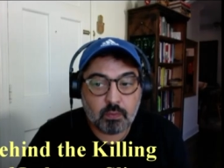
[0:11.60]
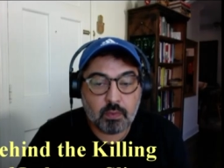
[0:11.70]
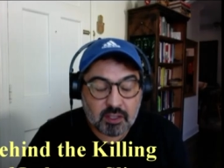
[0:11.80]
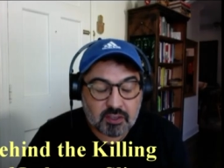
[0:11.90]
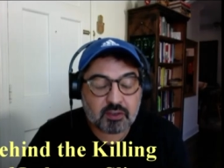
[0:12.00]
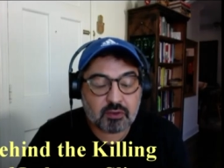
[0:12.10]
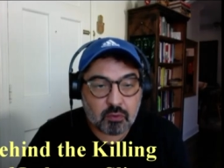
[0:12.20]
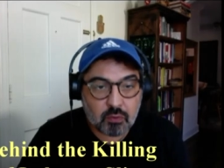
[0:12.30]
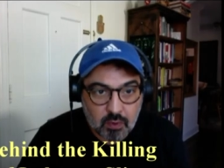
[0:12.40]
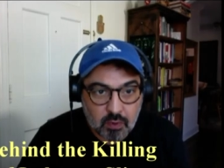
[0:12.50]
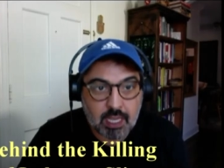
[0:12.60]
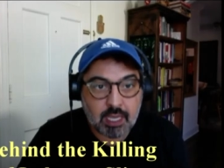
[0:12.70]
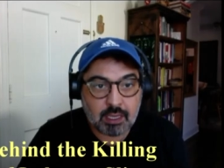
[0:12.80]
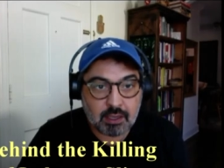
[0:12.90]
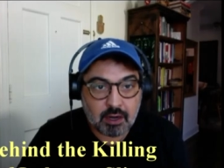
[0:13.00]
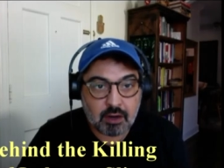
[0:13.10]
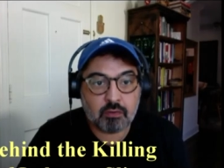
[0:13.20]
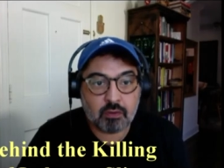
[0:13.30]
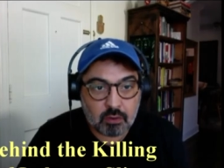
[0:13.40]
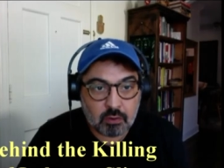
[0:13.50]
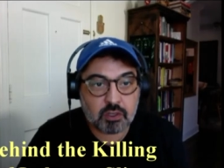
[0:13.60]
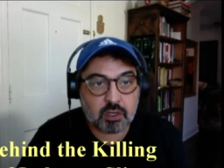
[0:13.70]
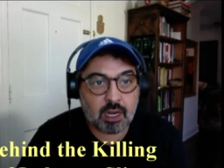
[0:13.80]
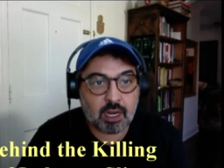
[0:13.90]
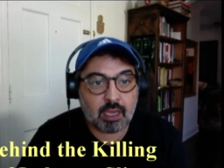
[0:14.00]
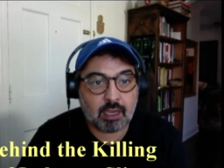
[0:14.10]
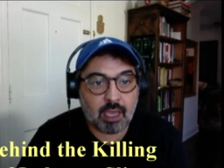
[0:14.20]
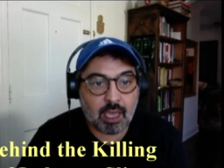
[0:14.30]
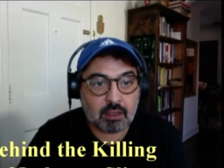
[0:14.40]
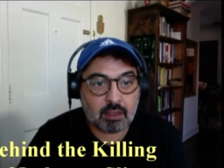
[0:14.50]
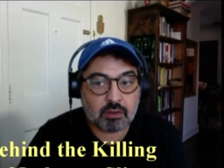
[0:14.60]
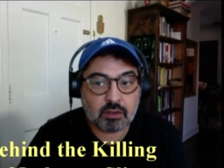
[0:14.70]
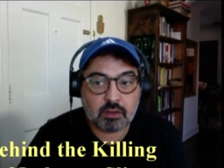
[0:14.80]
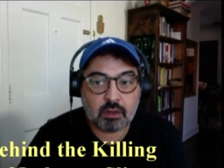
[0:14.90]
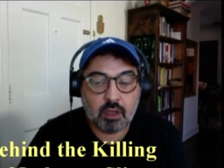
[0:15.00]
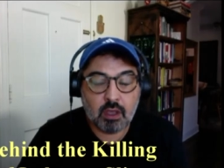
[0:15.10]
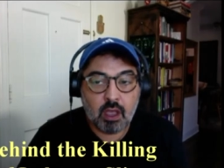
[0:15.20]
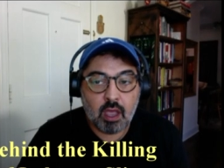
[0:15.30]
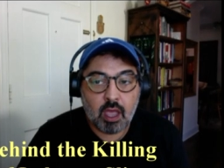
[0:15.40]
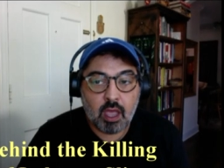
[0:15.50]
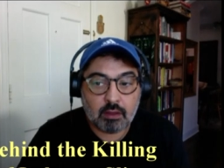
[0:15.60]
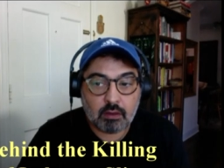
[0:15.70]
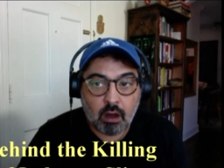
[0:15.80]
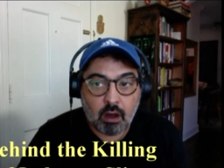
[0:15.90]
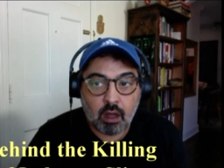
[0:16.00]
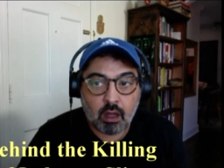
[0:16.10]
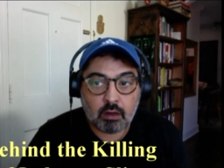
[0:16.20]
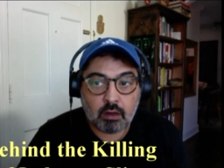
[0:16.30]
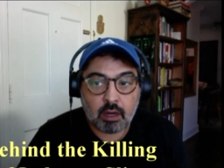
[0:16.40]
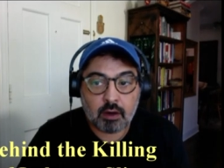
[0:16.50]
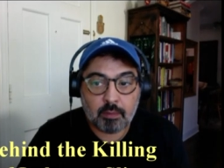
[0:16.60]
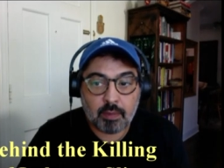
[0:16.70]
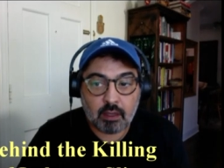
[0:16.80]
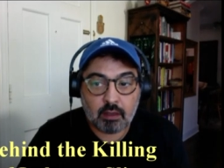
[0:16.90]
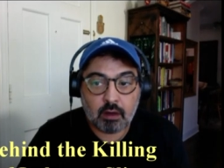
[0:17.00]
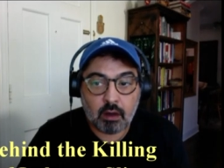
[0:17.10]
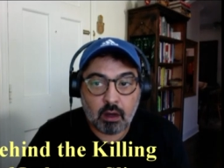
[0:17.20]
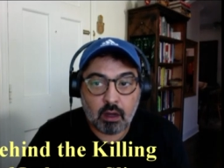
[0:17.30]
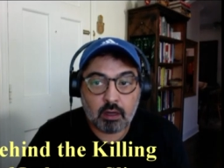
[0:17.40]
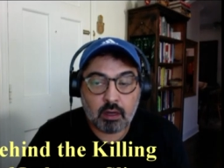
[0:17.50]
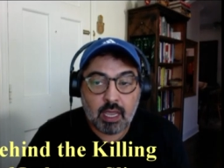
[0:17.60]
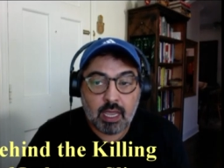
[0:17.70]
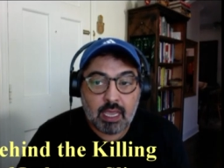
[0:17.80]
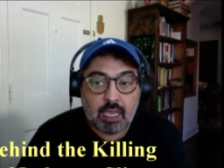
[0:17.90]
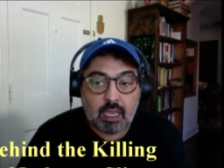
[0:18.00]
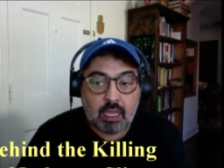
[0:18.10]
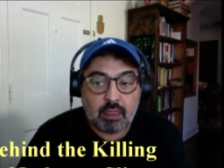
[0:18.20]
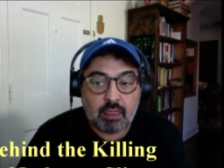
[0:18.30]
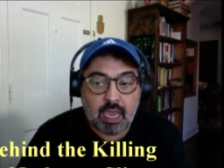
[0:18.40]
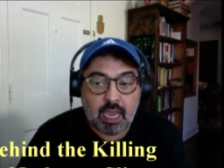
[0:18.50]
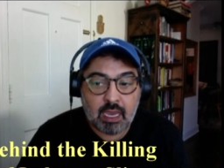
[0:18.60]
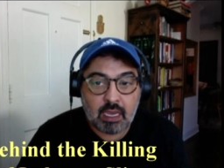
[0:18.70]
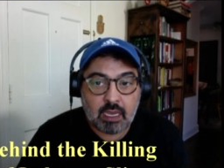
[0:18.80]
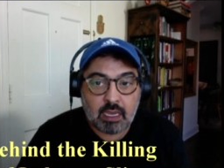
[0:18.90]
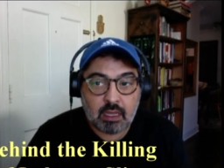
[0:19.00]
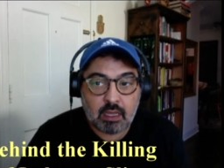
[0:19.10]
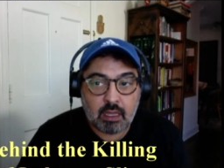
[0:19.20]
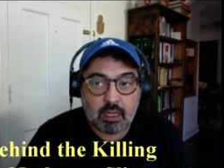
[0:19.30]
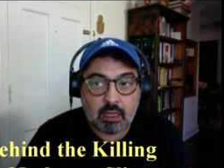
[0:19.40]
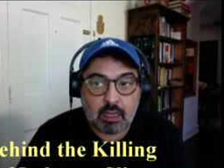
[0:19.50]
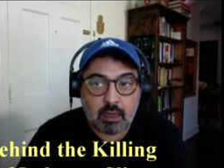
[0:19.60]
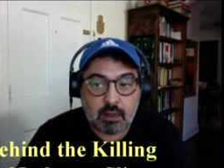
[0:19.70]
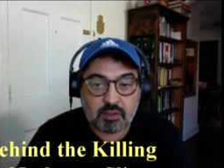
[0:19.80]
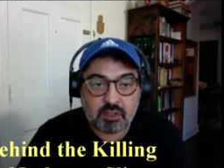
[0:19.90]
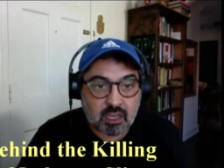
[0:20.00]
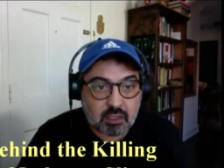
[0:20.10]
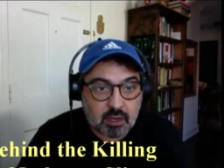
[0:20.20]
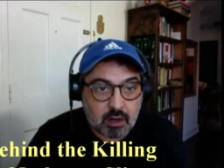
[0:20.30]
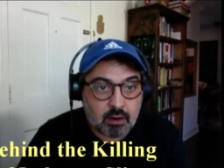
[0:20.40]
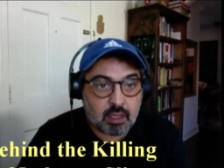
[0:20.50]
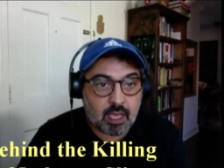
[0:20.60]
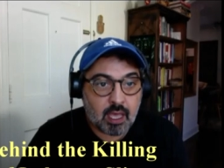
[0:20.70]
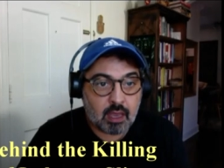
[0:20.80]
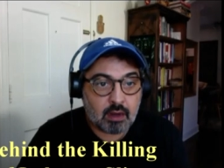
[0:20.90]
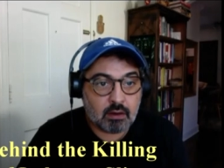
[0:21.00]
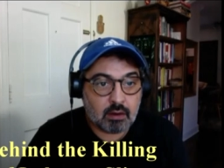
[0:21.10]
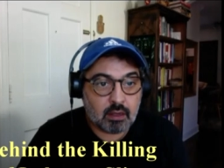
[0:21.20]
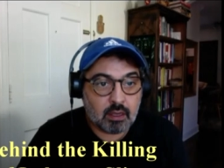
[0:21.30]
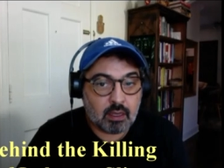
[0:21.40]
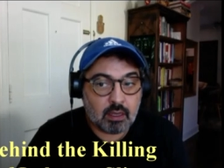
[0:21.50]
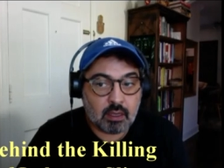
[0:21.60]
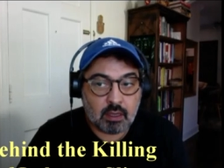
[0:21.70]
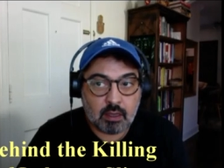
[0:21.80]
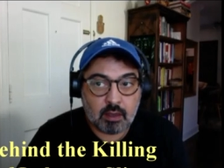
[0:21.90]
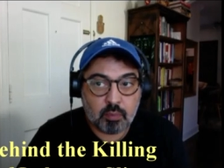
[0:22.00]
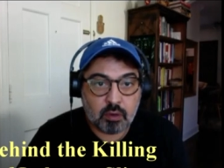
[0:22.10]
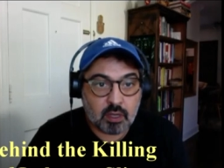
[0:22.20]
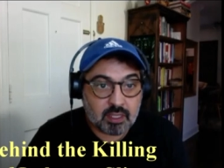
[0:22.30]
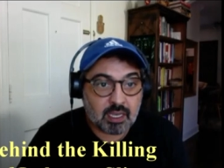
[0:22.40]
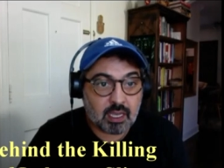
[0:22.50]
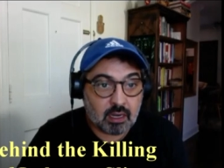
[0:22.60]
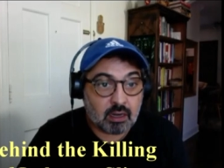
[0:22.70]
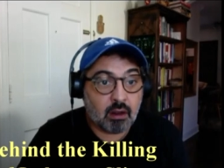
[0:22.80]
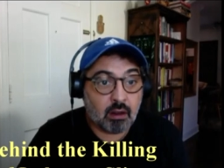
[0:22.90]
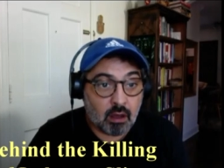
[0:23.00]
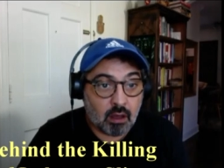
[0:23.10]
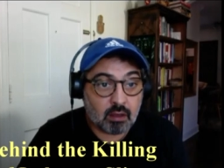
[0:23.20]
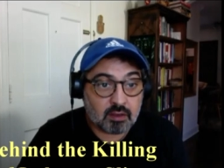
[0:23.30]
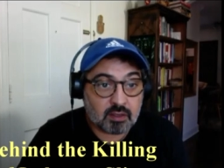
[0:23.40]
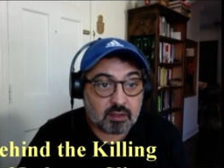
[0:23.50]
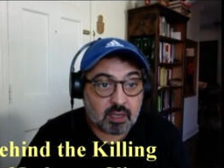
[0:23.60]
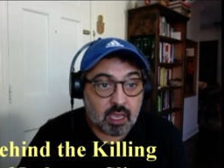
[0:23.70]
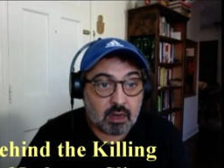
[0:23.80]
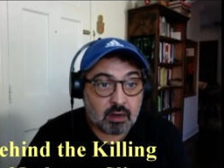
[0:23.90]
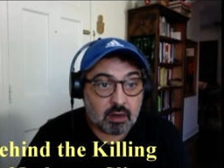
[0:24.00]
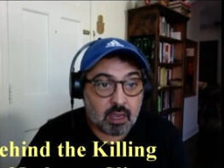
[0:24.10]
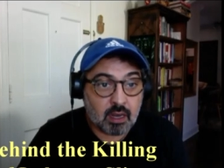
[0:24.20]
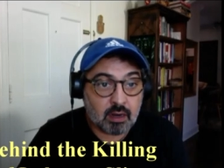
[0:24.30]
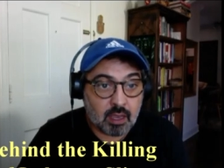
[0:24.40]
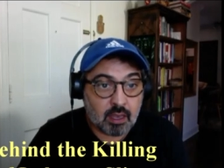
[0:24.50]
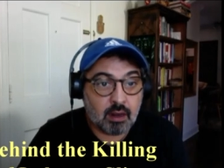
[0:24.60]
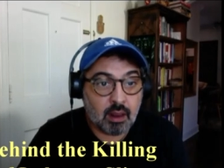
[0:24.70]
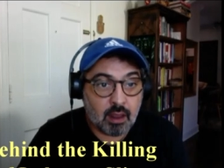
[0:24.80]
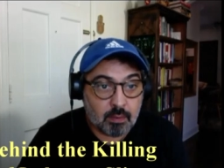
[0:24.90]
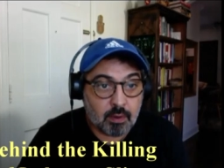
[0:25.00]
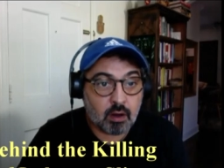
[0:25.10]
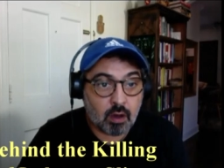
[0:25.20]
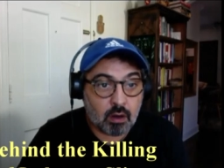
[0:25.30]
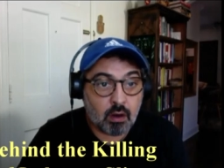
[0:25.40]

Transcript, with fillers: it's really a revolution against and on a rebel on the uh, sectarian uh, political class in, in, in Lebanon.